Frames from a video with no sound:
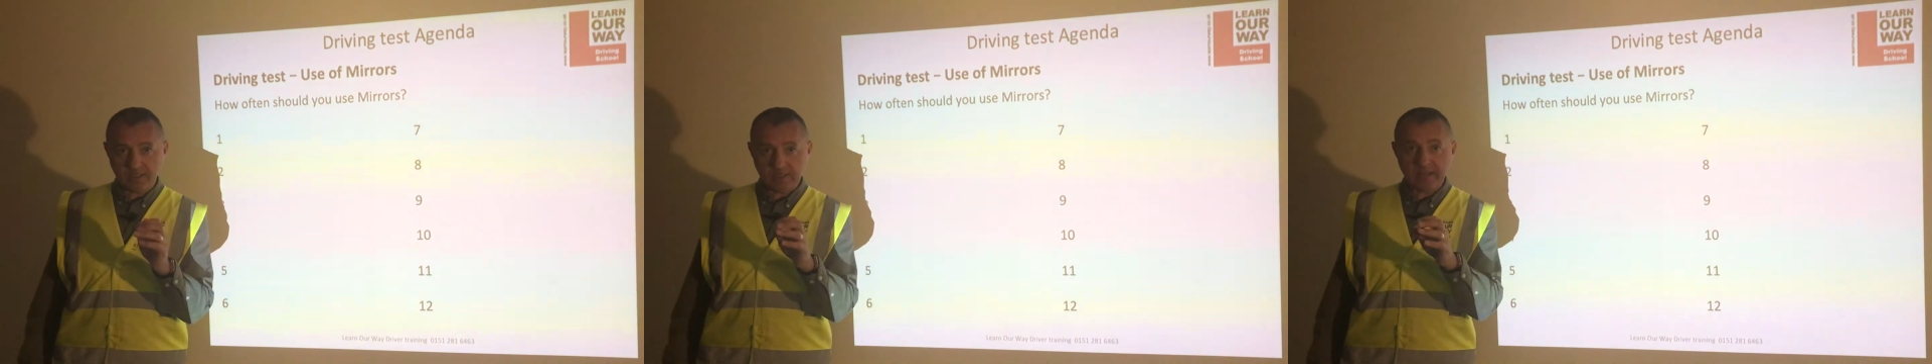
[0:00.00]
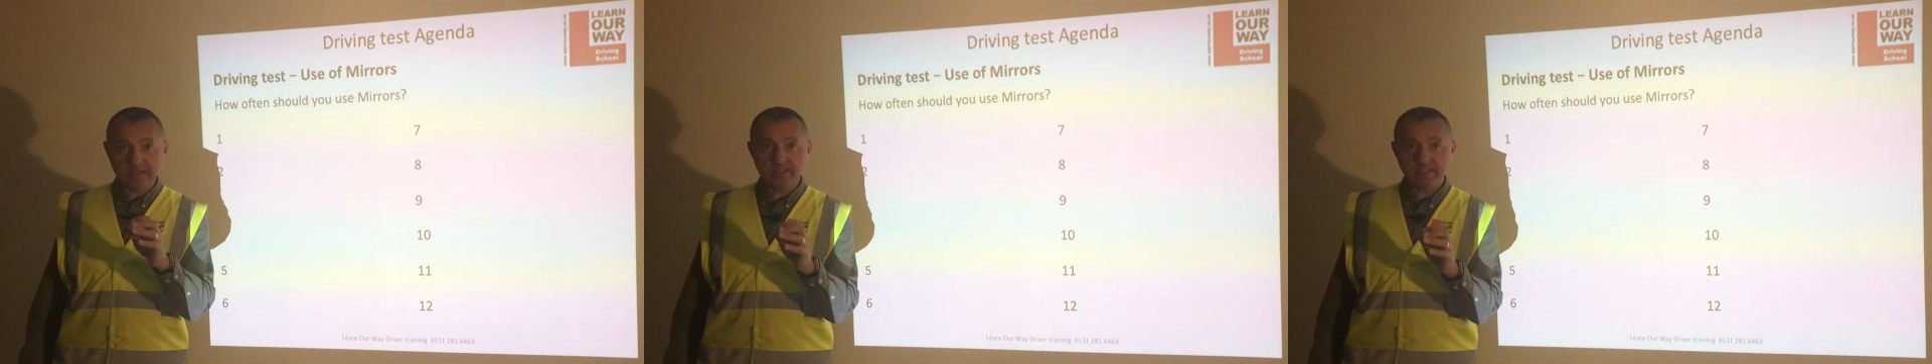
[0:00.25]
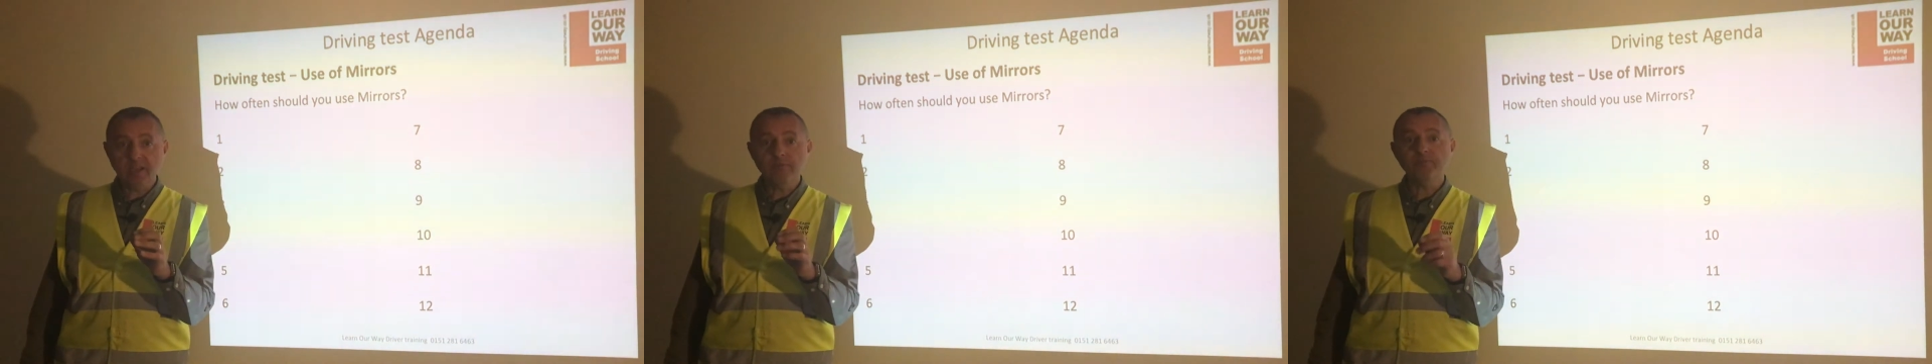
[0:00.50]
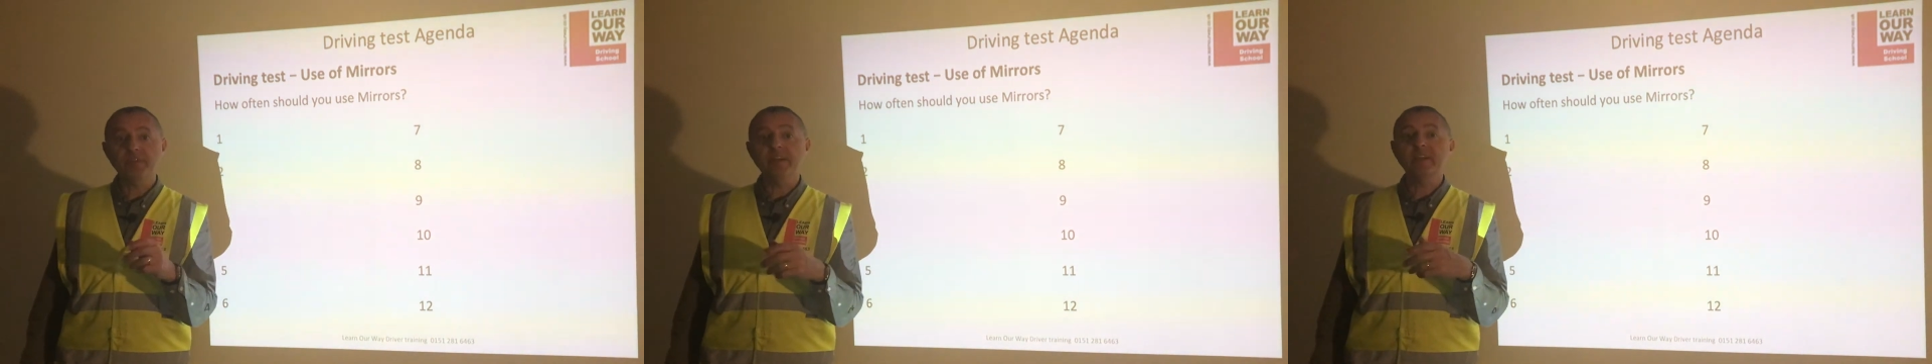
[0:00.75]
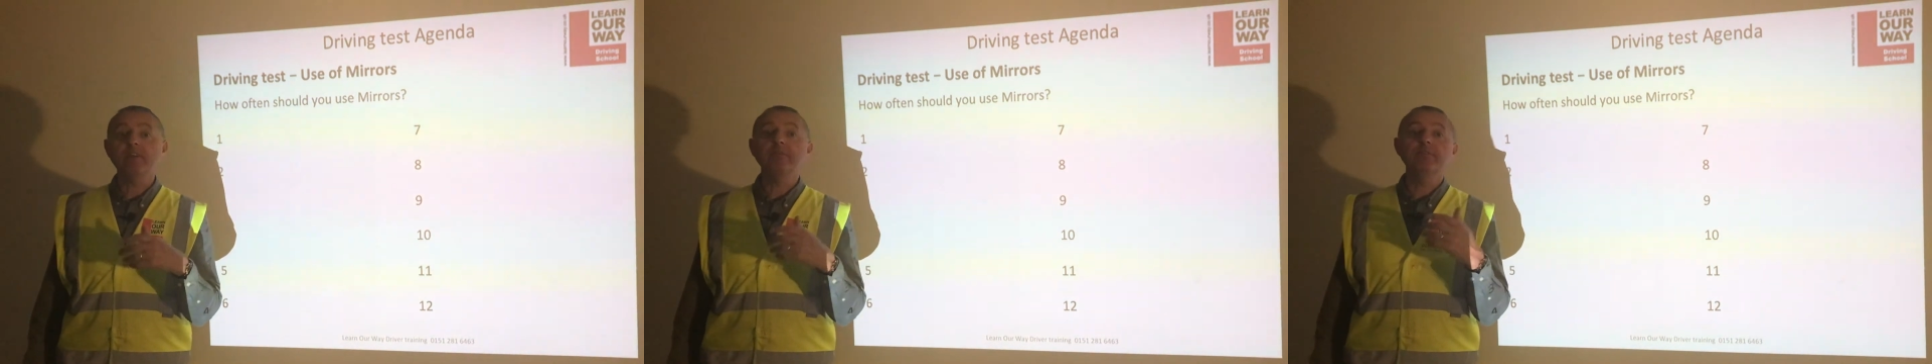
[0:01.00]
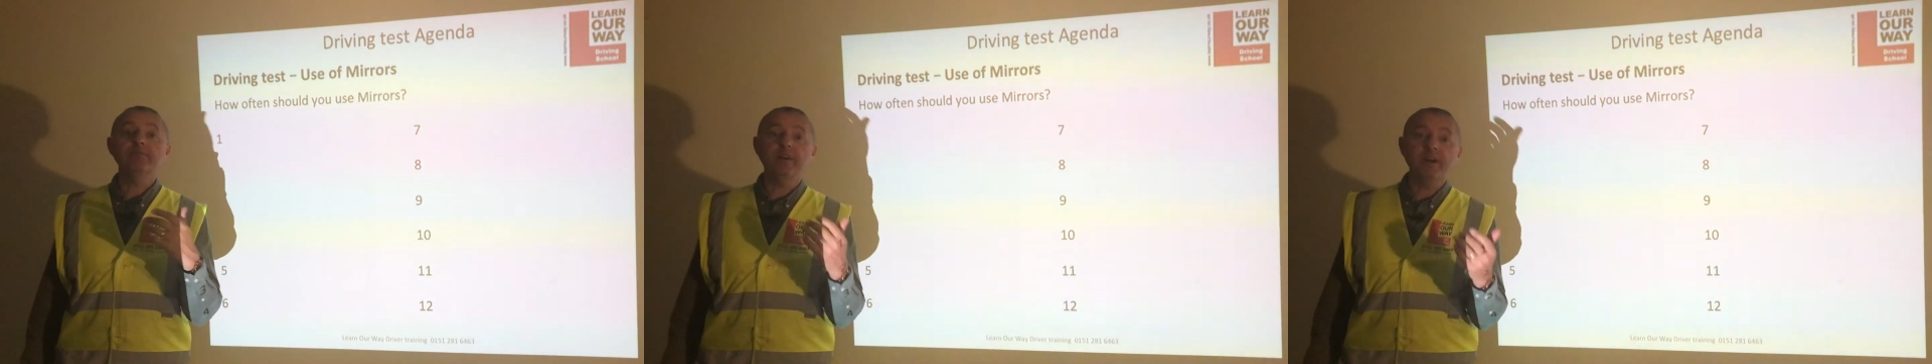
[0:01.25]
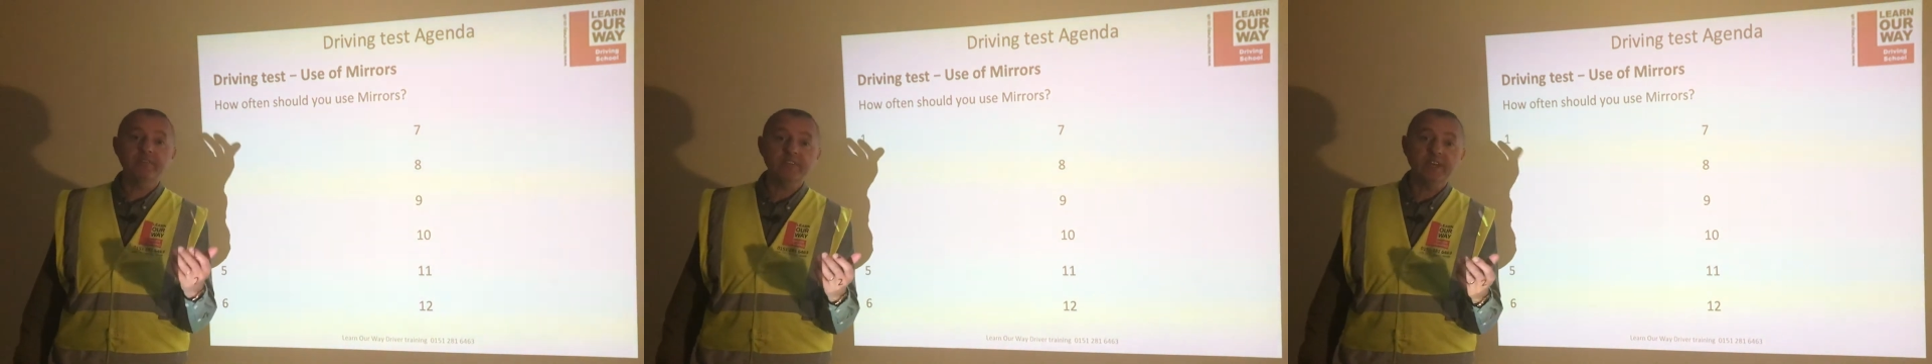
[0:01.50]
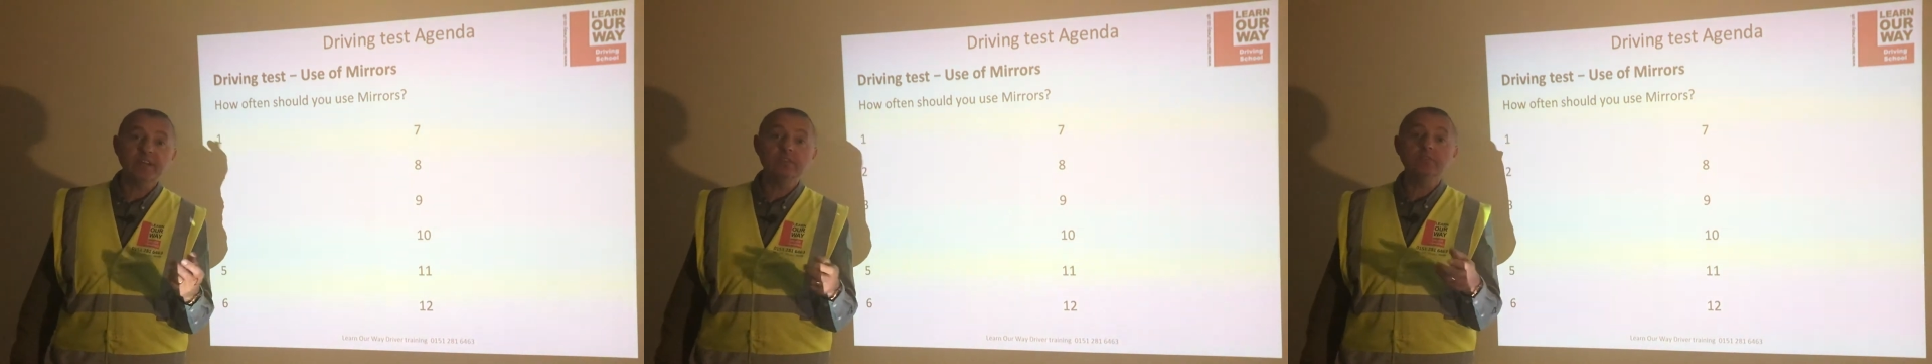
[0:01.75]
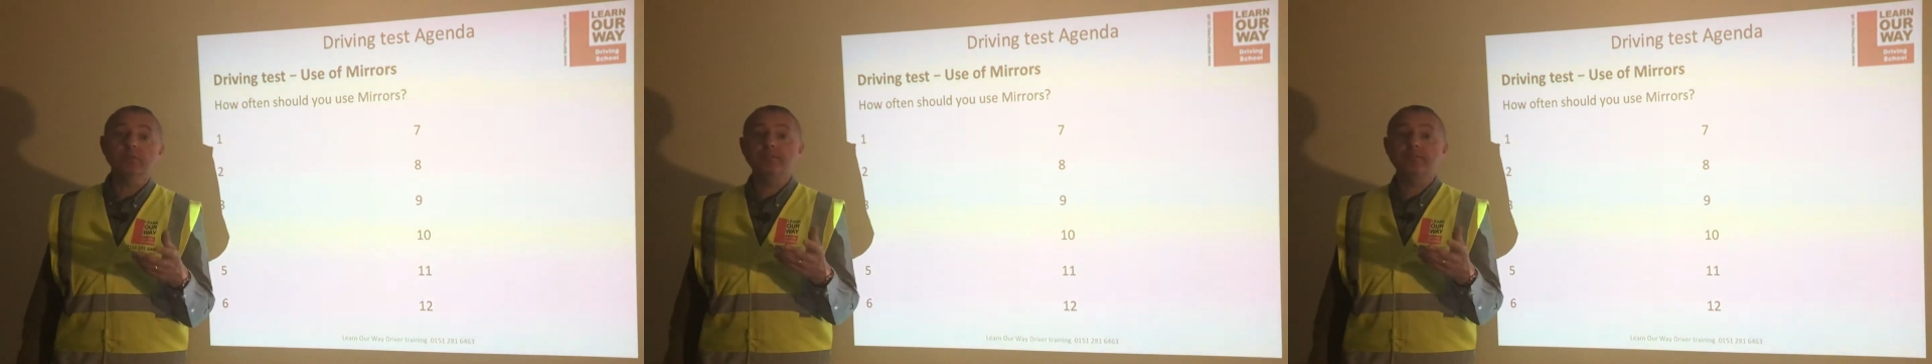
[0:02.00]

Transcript: answer, like every 5 seconds or